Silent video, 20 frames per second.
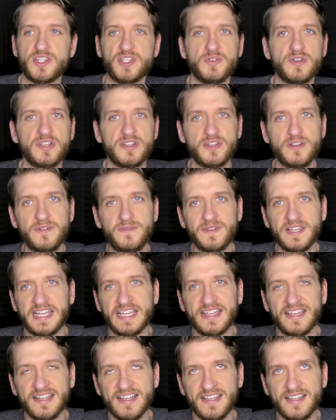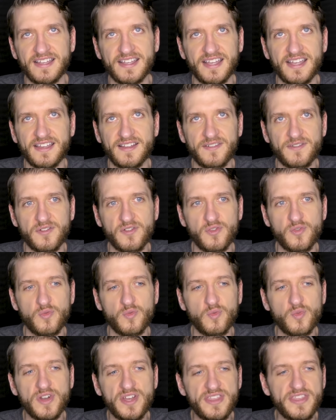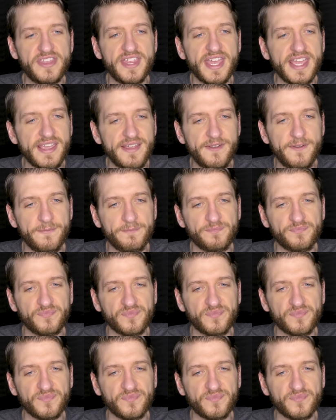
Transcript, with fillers: do it goofy. Would they